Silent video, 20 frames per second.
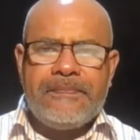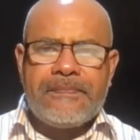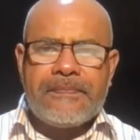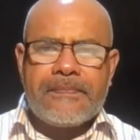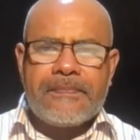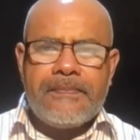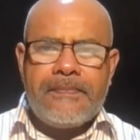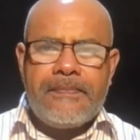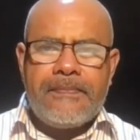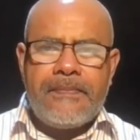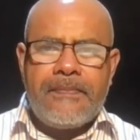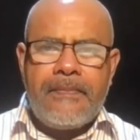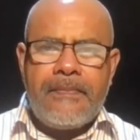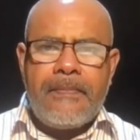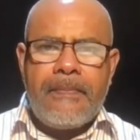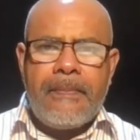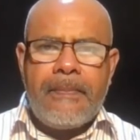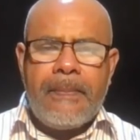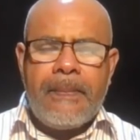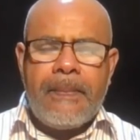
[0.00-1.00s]

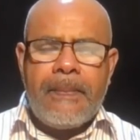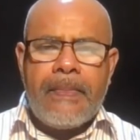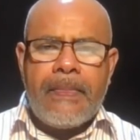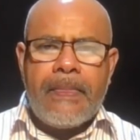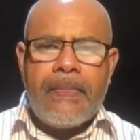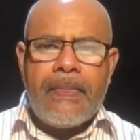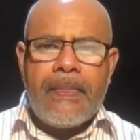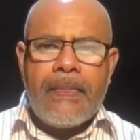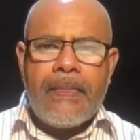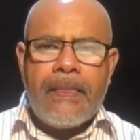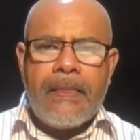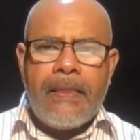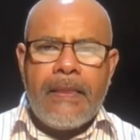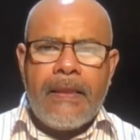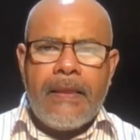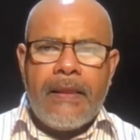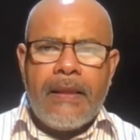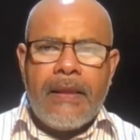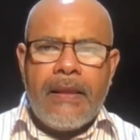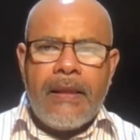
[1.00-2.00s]

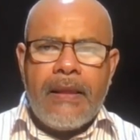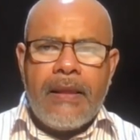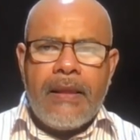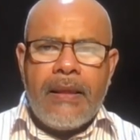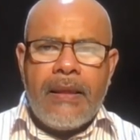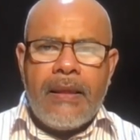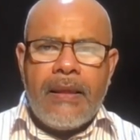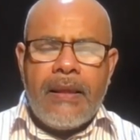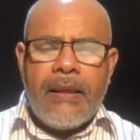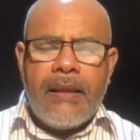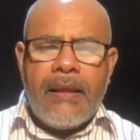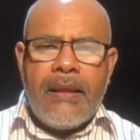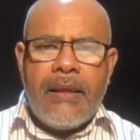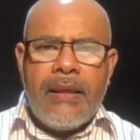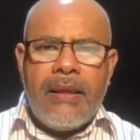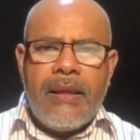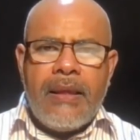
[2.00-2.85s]
(no one is talking)